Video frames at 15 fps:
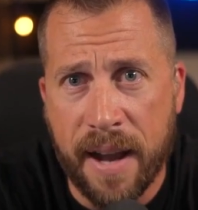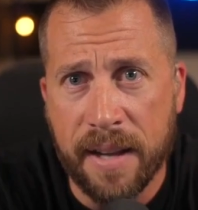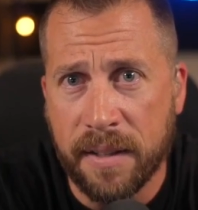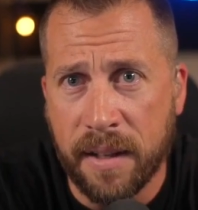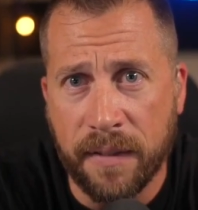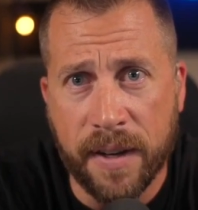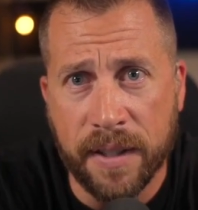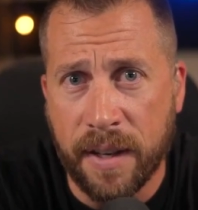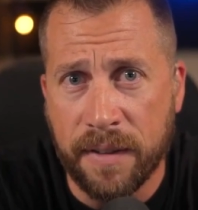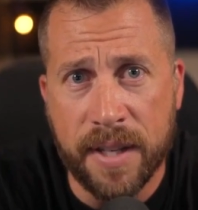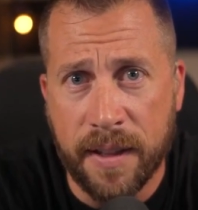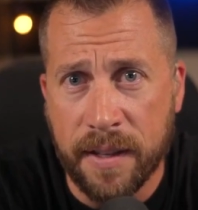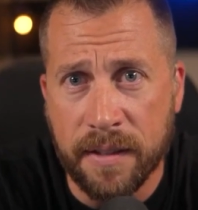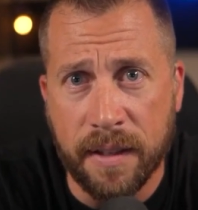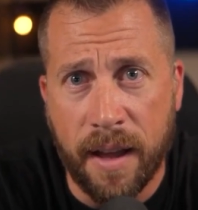enough because I've
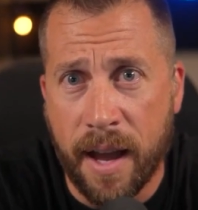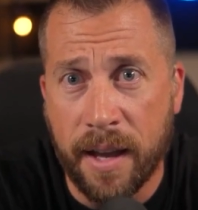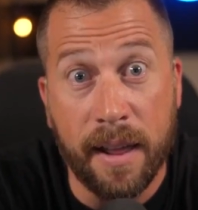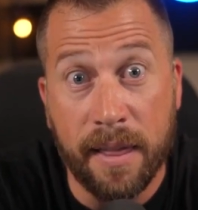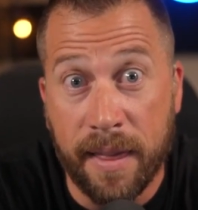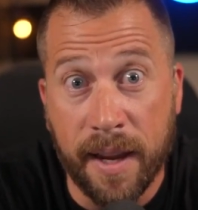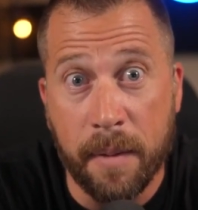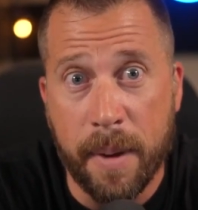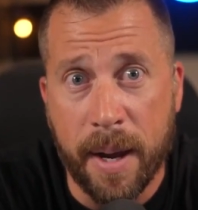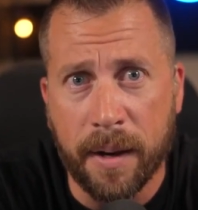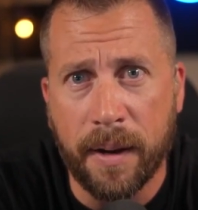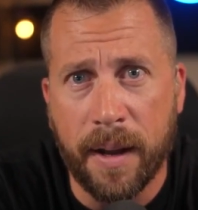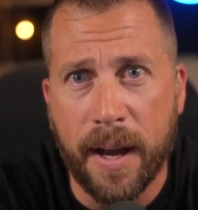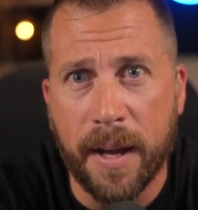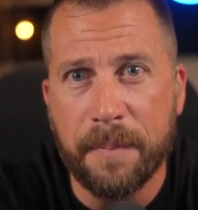said this a lot and I think about it
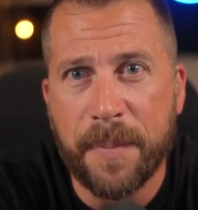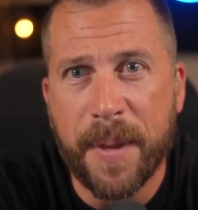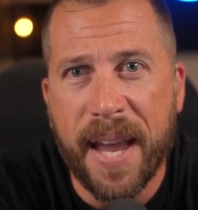a lot.